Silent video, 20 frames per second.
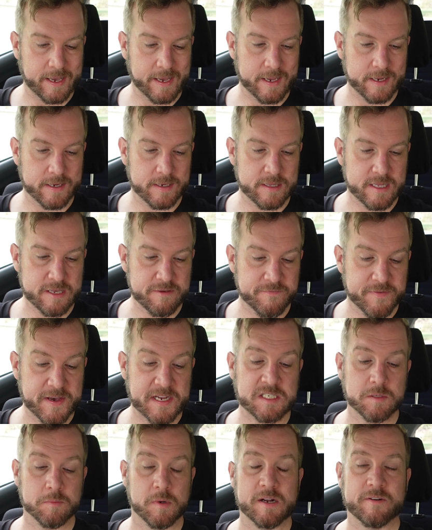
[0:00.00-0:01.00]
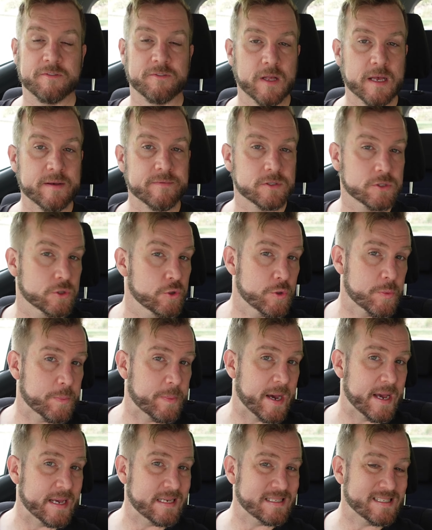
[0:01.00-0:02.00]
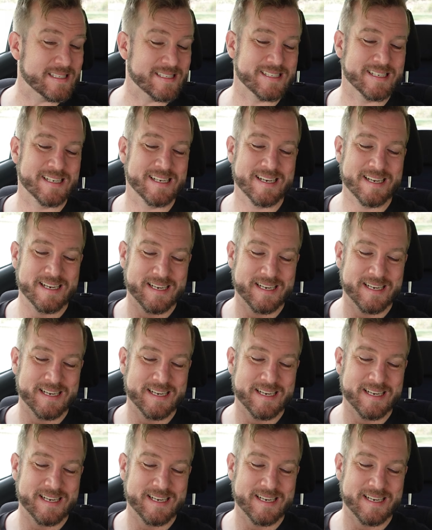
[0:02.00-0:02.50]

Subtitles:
And the Vegemite flavored toothpaste,